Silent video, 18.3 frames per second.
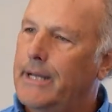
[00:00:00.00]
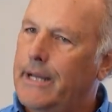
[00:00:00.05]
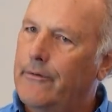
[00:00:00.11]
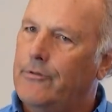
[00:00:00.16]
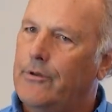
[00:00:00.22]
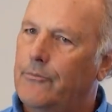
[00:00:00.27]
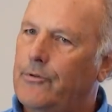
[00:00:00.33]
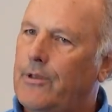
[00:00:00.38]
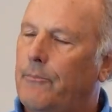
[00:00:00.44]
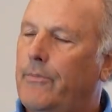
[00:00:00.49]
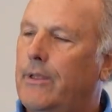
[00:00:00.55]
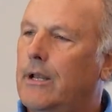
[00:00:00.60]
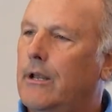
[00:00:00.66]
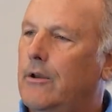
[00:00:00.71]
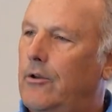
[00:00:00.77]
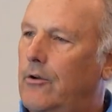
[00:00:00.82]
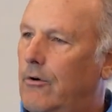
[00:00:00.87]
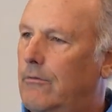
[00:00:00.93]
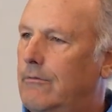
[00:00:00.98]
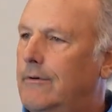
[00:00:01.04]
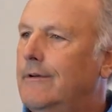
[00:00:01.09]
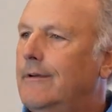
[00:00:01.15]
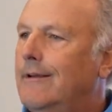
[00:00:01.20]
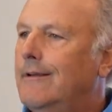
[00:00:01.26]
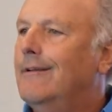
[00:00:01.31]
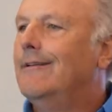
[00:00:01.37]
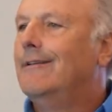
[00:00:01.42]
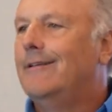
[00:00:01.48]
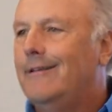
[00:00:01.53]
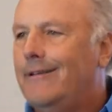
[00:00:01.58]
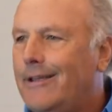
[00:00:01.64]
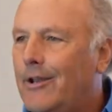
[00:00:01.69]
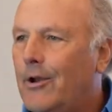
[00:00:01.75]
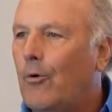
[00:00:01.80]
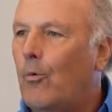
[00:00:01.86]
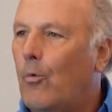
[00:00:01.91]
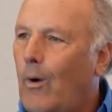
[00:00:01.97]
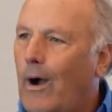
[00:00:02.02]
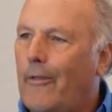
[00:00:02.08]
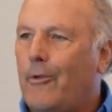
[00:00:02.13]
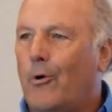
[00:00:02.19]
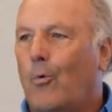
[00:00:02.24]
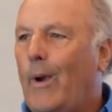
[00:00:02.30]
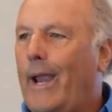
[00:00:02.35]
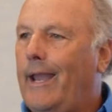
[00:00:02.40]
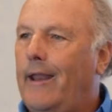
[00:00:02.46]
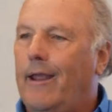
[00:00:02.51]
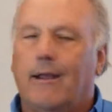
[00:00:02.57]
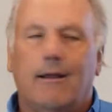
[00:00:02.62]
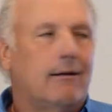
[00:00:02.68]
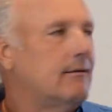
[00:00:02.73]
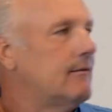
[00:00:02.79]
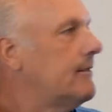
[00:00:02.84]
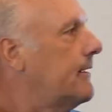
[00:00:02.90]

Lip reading: It gives them something to do, while they're waiting.